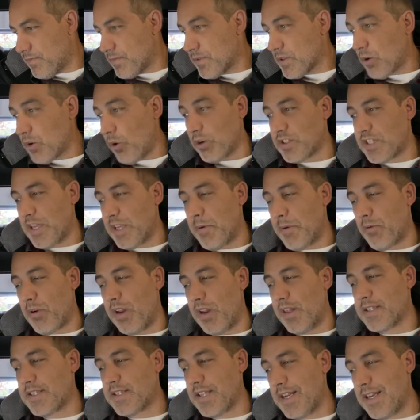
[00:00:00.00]
Of course, they've been
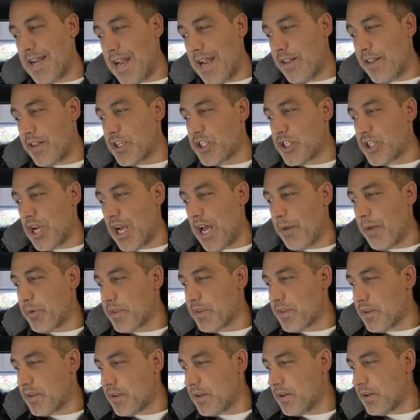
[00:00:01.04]
running this in and out of the shop
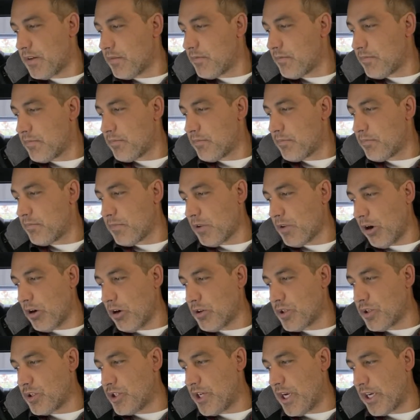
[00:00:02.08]
with the
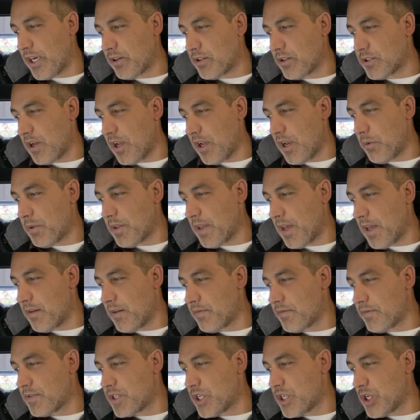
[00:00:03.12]
larger injectors on it without a
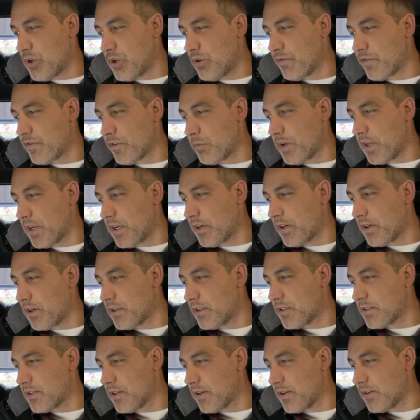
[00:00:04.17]
tune, from what I
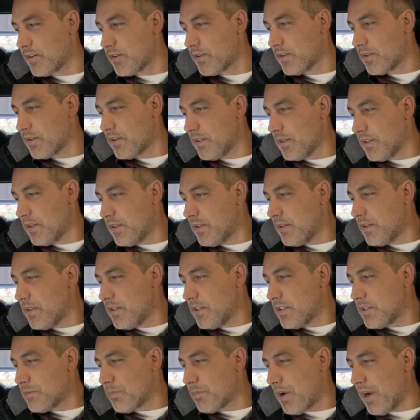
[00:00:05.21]
heard. So
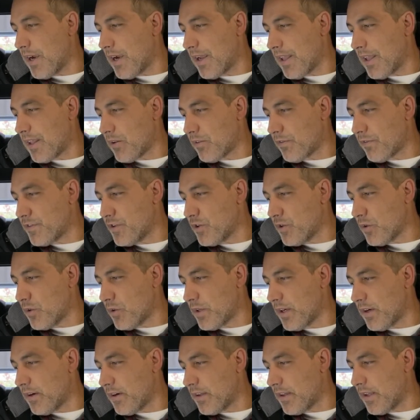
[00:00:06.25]
it's probably got a little fuel
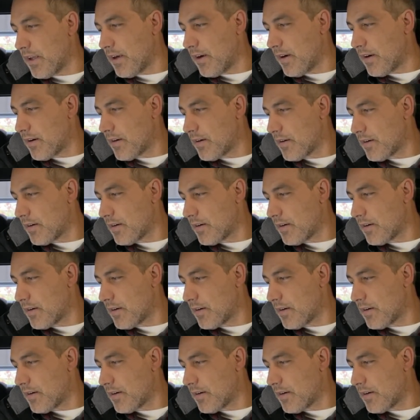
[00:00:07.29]
here and there.